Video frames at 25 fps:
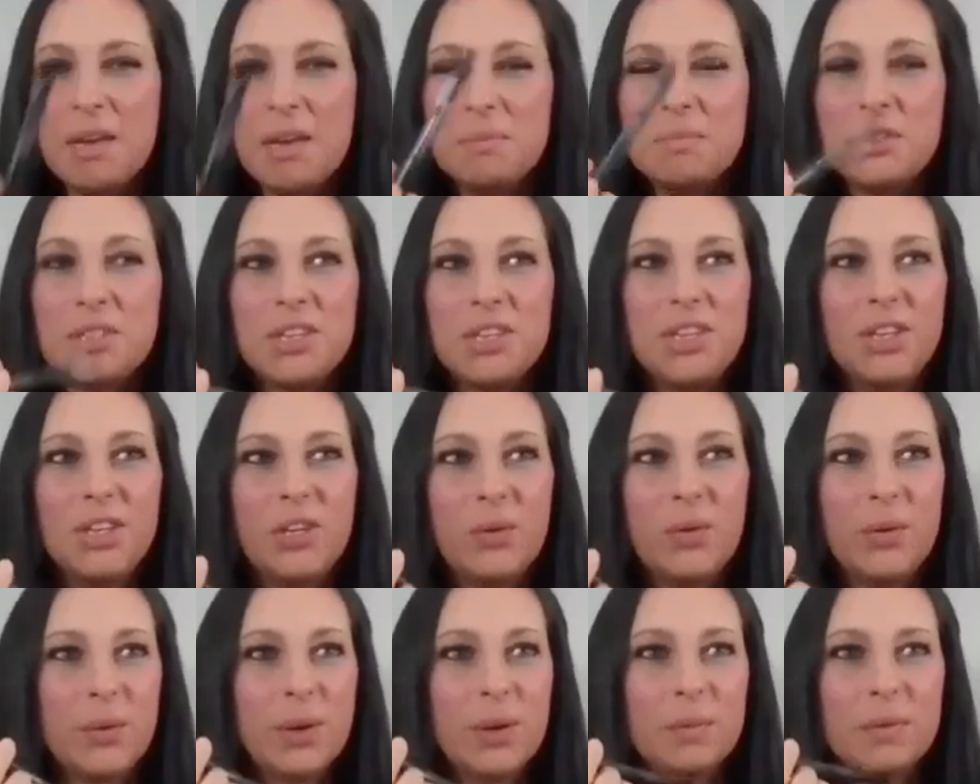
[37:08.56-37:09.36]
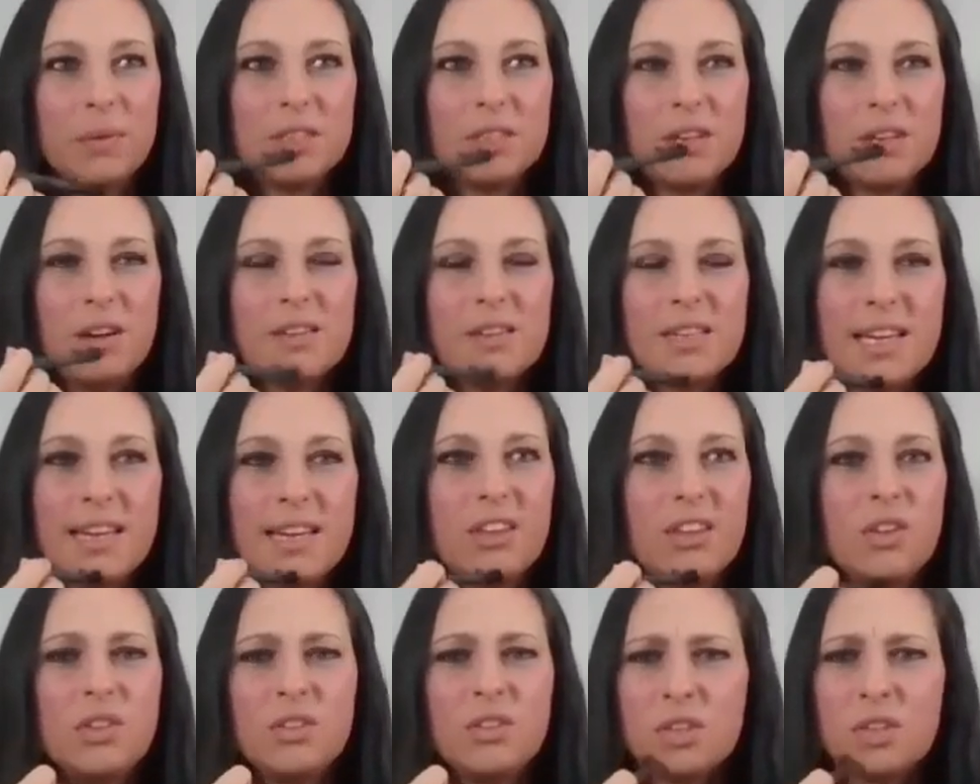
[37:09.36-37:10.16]
up to you and we were talking,
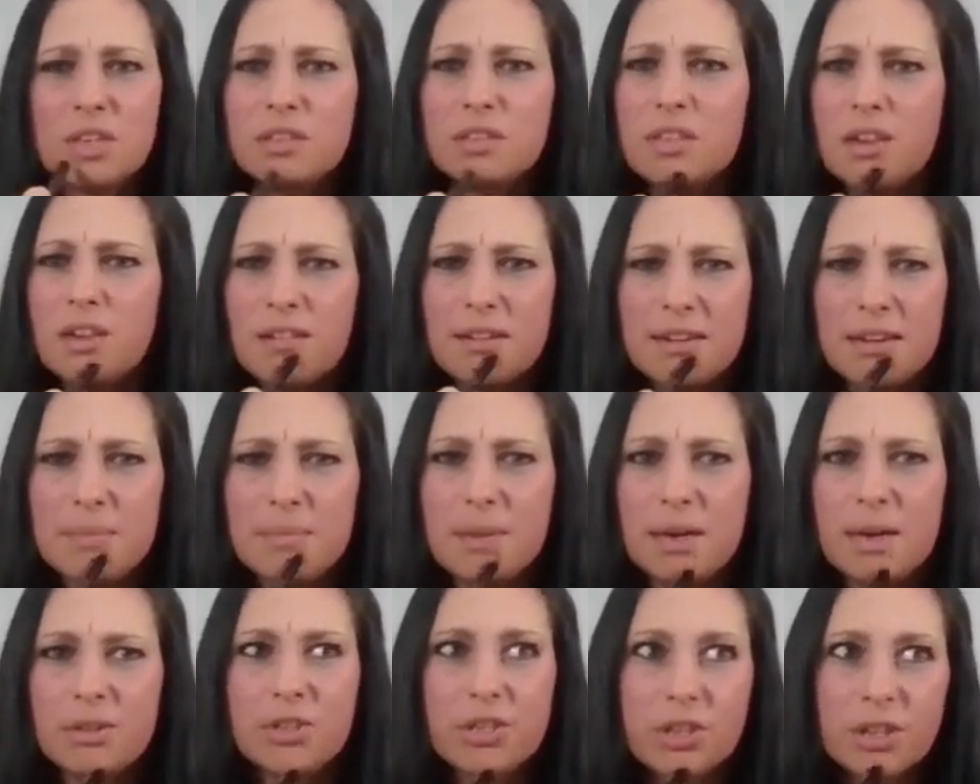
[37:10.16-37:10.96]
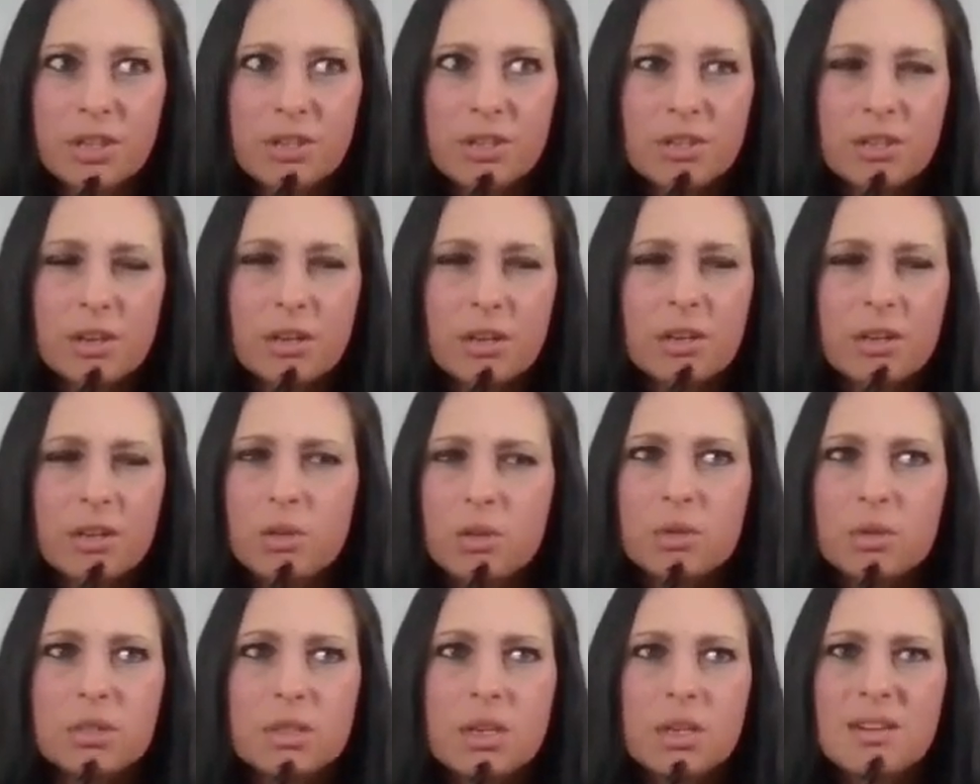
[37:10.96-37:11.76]
and you started talking about church, or
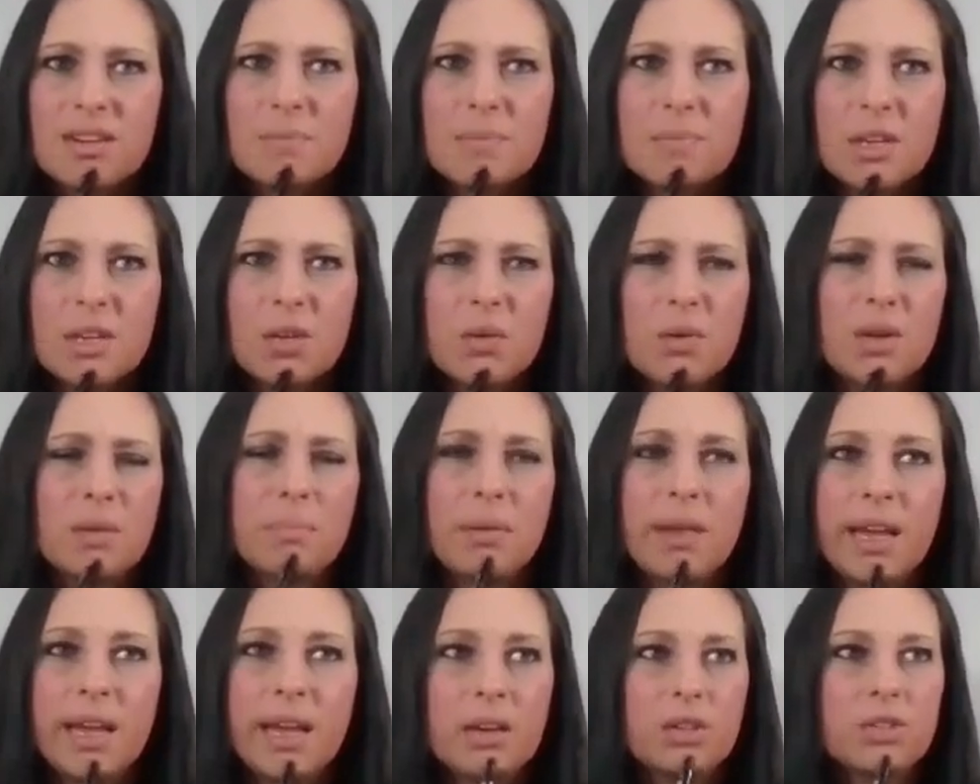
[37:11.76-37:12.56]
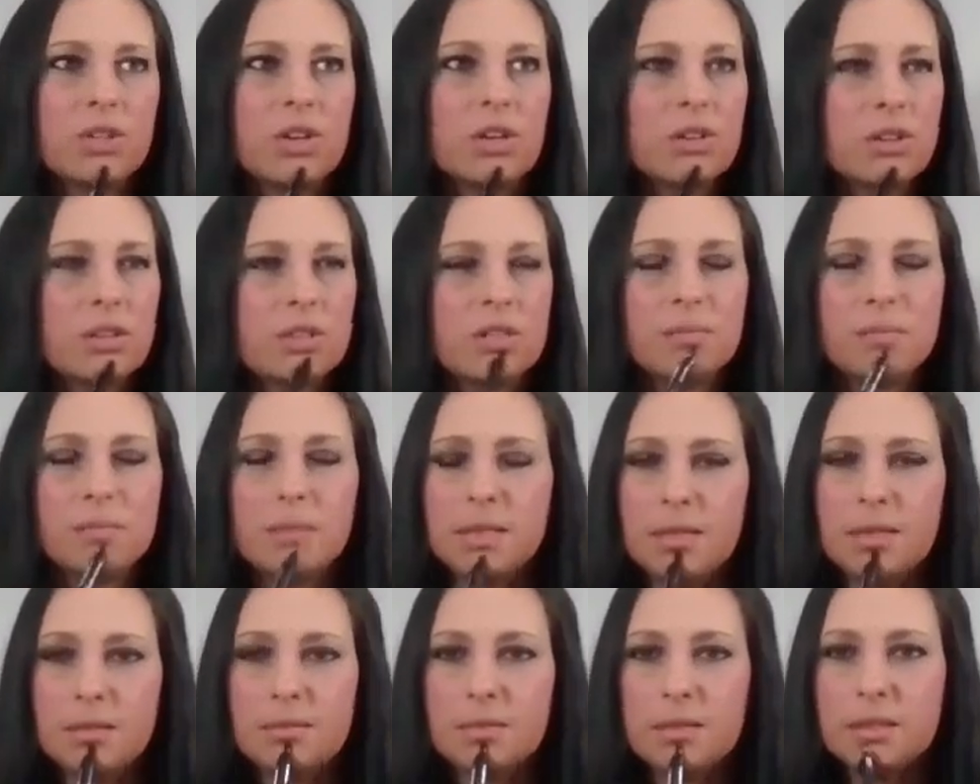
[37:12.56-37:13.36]
you were talking about you had played at church or
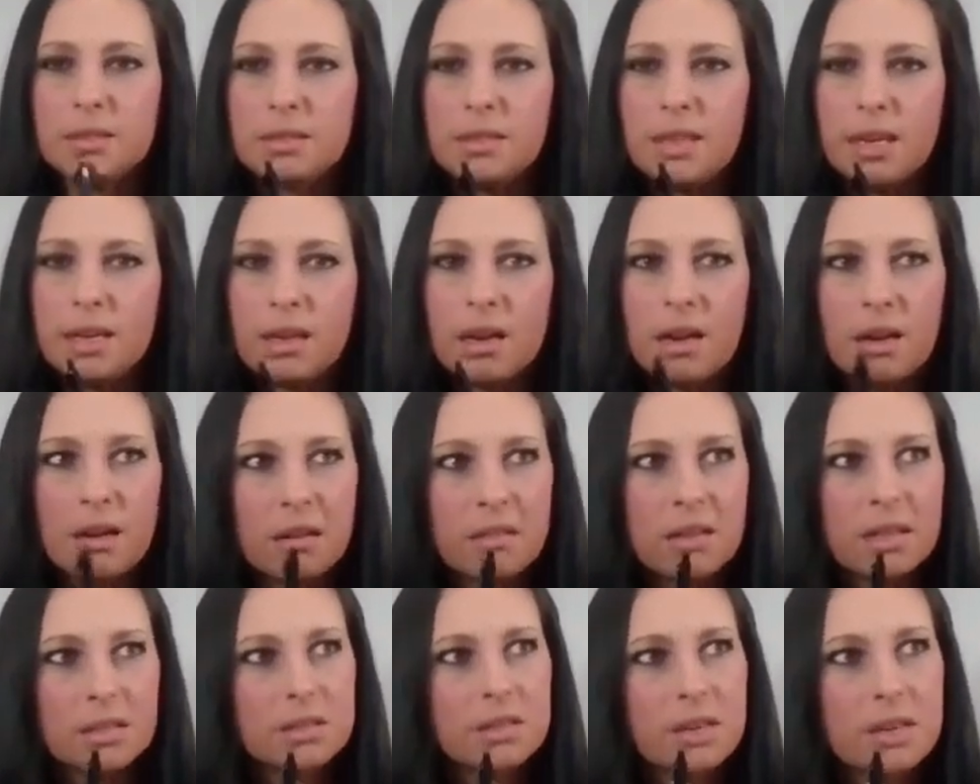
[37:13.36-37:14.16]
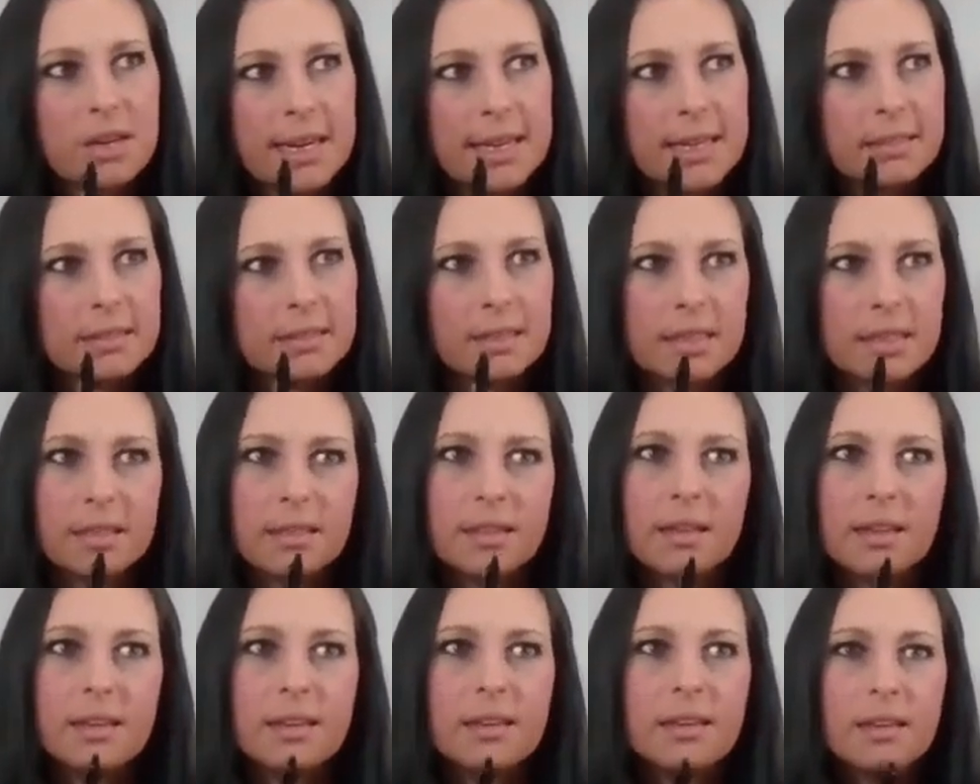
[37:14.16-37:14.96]
something. And I was like, oh, that's crazy.
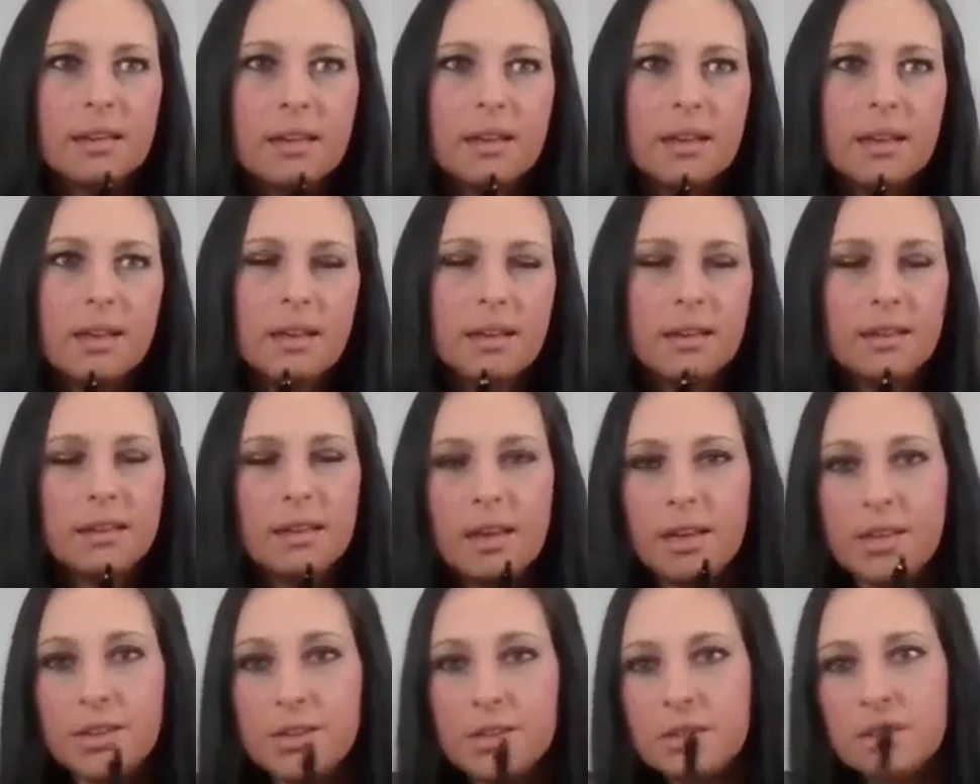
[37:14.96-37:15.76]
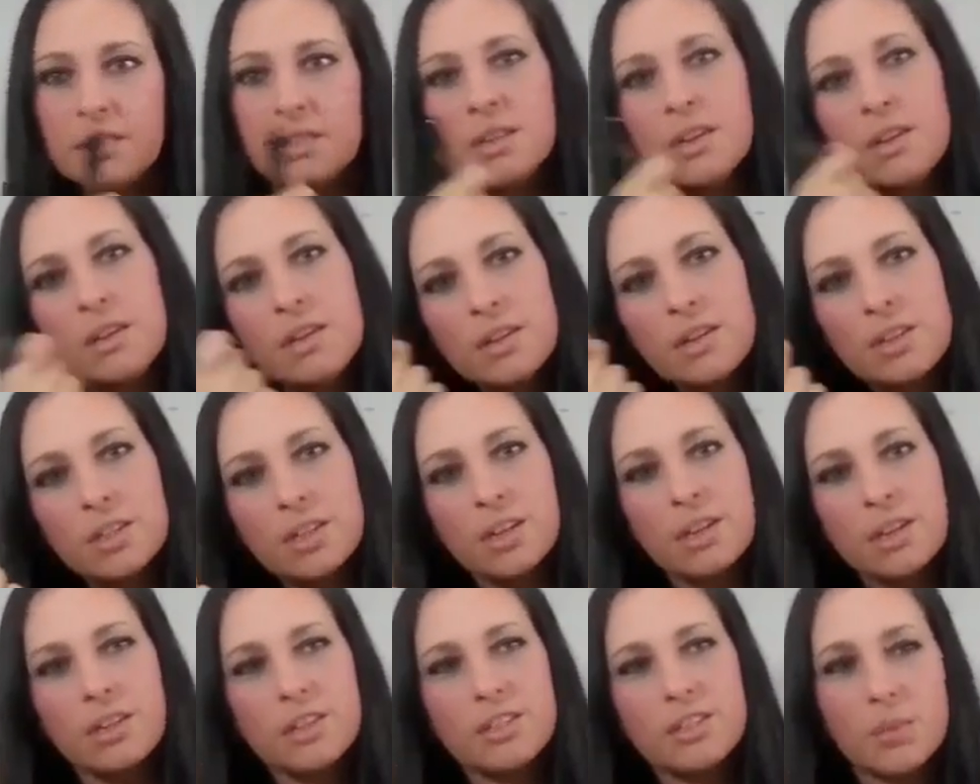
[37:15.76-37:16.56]
Like, I used to go to
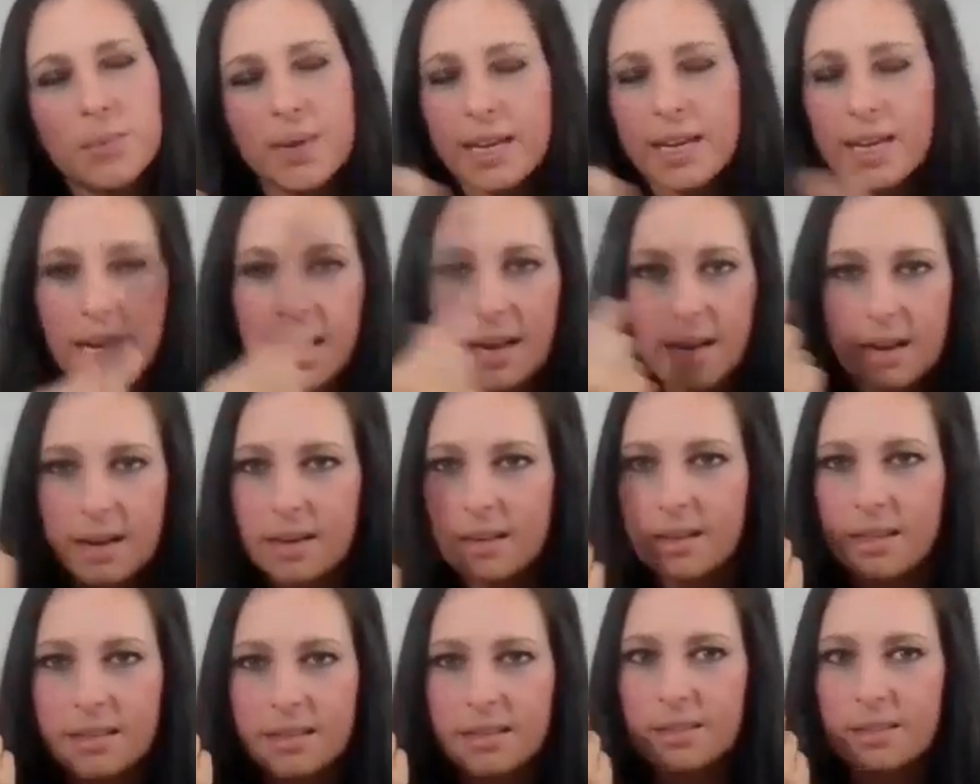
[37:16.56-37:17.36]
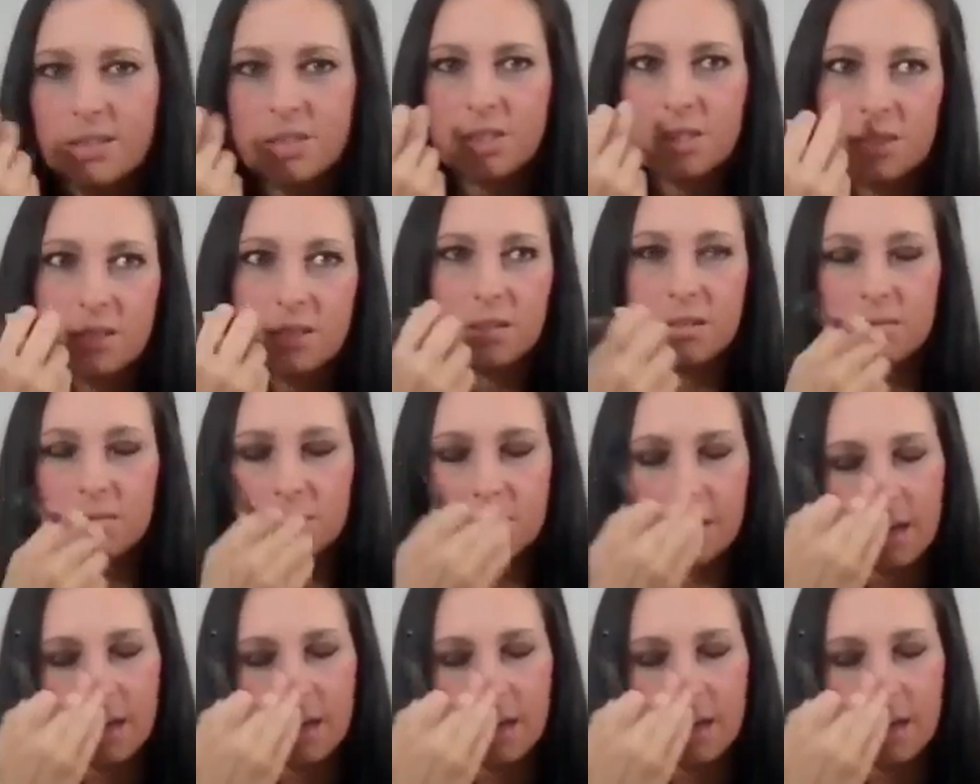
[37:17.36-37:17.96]
church, and we kind of just,